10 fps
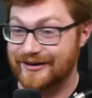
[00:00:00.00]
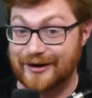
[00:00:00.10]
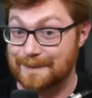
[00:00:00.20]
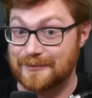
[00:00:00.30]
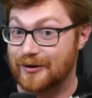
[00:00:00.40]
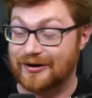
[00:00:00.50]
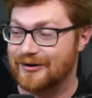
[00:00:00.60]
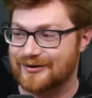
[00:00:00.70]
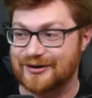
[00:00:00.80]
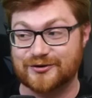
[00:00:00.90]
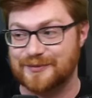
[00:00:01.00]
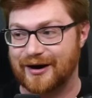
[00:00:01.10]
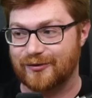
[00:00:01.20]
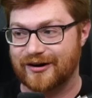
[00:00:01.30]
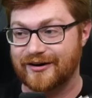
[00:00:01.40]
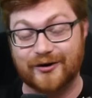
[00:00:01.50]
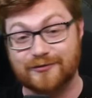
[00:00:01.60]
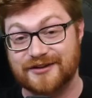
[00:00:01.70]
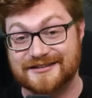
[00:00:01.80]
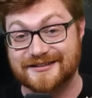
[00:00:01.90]
Yep. Oh, it was malware. You're
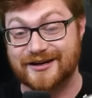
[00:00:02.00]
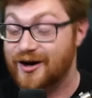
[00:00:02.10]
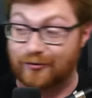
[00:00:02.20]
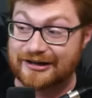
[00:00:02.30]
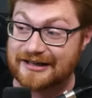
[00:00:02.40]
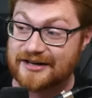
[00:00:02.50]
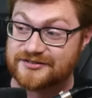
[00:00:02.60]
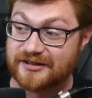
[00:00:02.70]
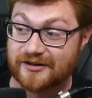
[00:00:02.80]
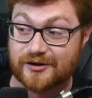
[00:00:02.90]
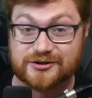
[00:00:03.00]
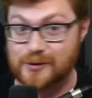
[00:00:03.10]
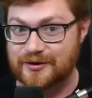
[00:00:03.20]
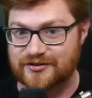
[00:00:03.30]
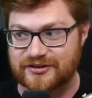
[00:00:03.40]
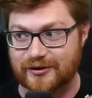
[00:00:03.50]
infected. Redline Stealer, Jupiter Stealer,